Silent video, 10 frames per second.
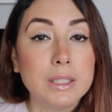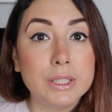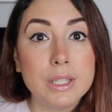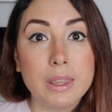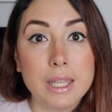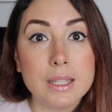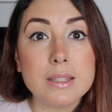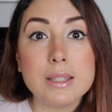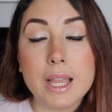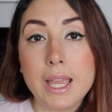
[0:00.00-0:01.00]
her
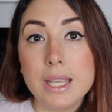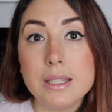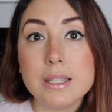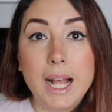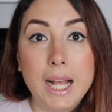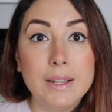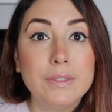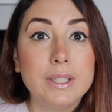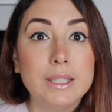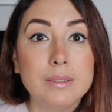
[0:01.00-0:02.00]
things and
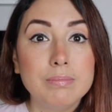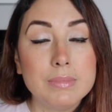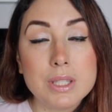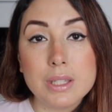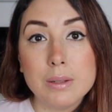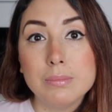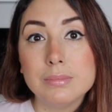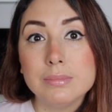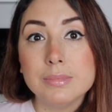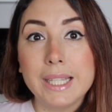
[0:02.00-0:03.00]
have uh,
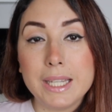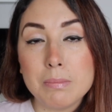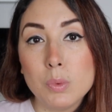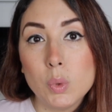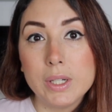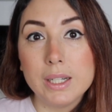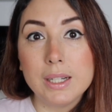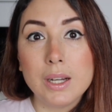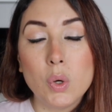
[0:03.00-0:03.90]
some like more